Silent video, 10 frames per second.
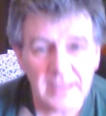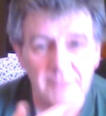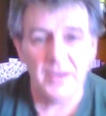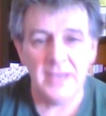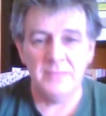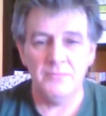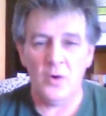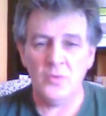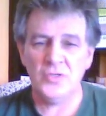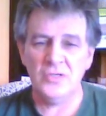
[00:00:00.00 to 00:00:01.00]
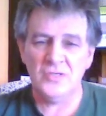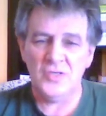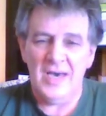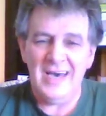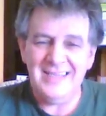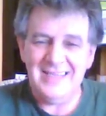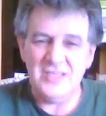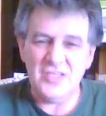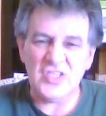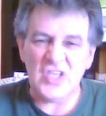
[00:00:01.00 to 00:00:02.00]
then my emotions react in
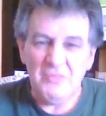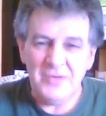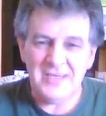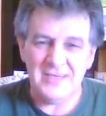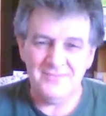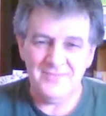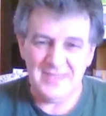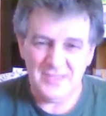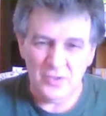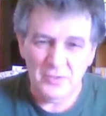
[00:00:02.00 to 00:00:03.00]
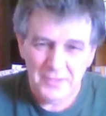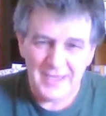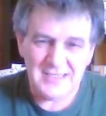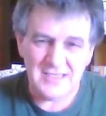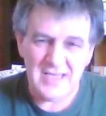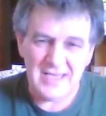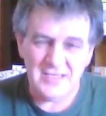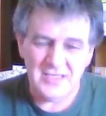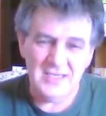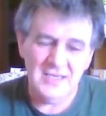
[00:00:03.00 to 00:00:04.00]
the stomach solar plexus
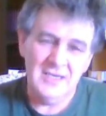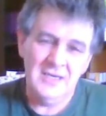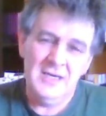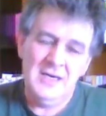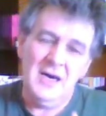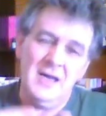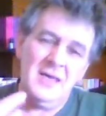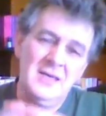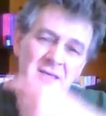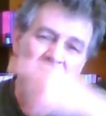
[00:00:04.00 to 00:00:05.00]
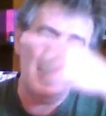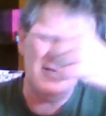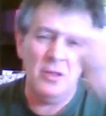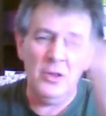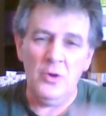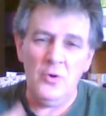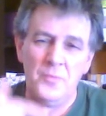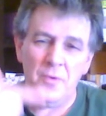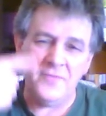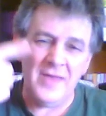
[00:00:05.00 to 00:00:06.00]
energy, and I create a
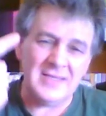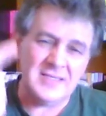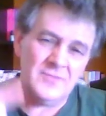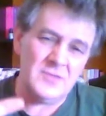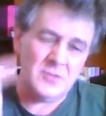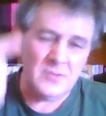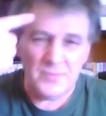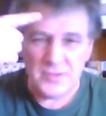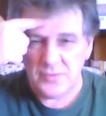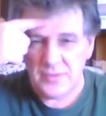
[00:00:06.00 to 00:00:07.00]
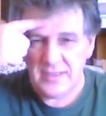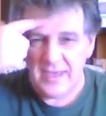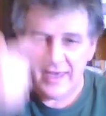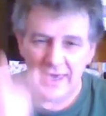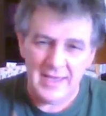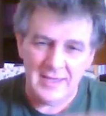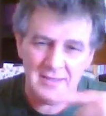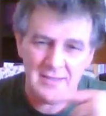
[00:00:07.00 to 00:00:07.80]
loop of negativity between the head